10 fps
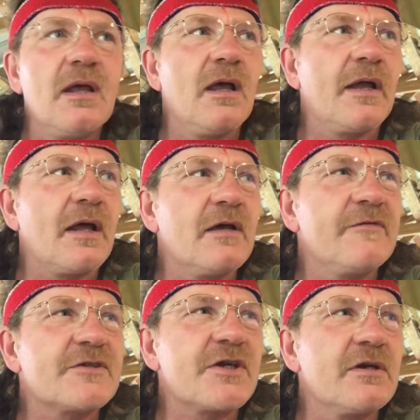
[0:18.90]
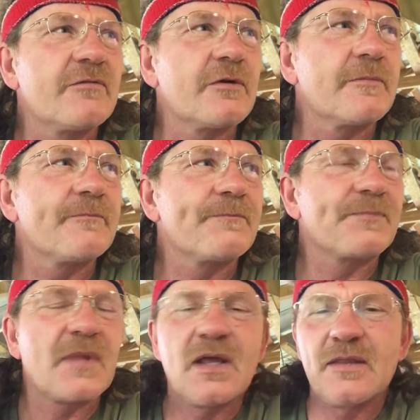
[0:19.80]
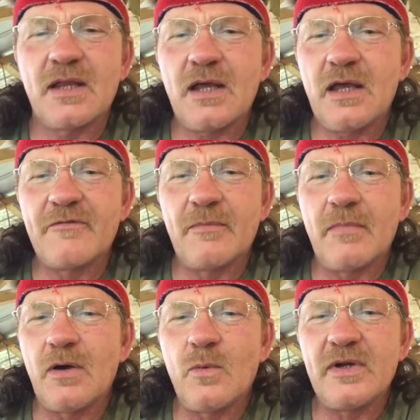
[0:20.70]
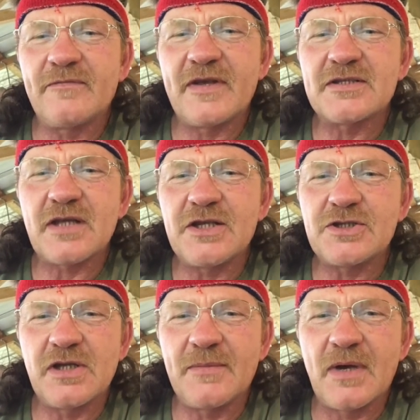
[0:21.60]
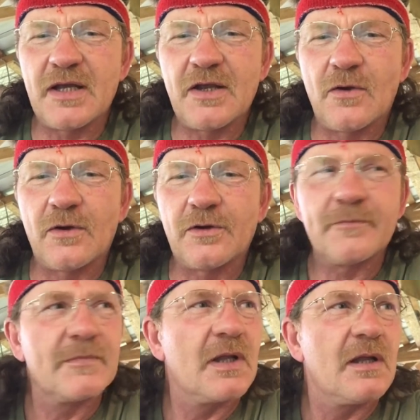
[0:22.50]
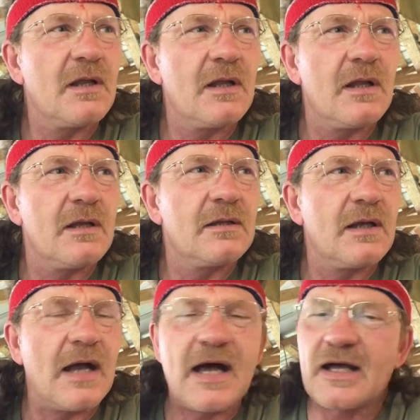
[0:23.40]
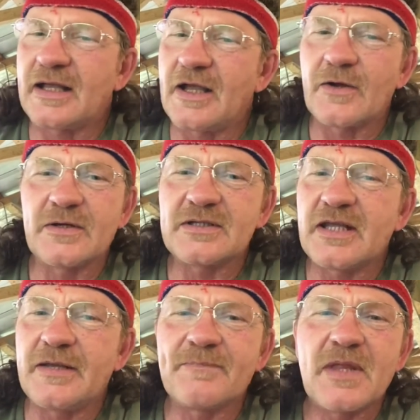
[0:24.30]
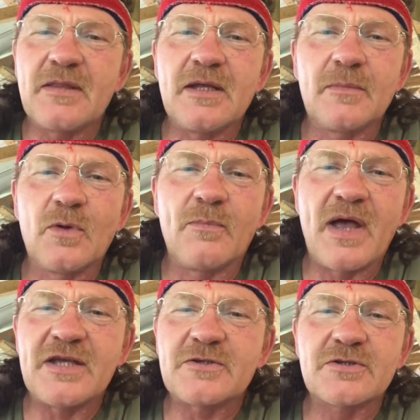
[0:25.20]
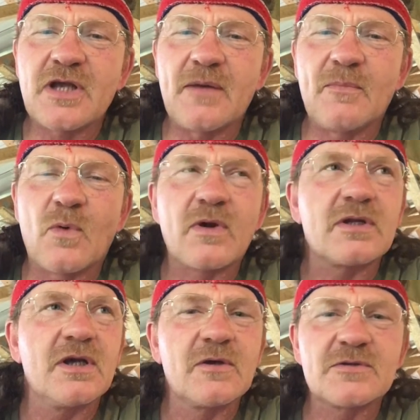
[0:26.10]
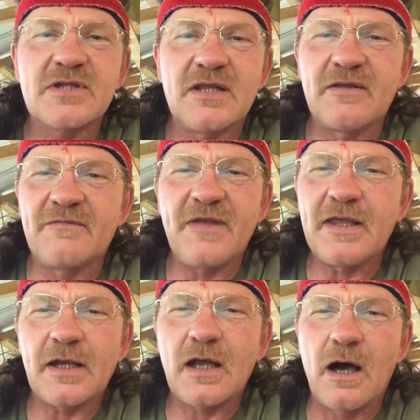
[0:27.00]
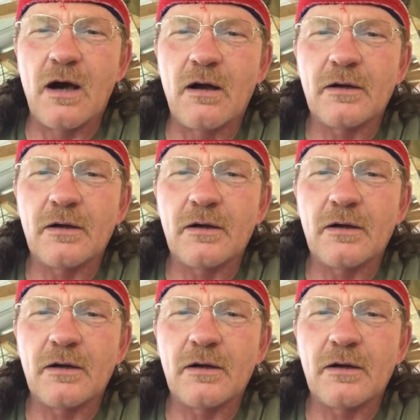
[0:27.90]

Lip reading: And I have discovered that I have a mow infestation in my yard. I guarantee you, them little bastards got more tunnels than the Viet Cong.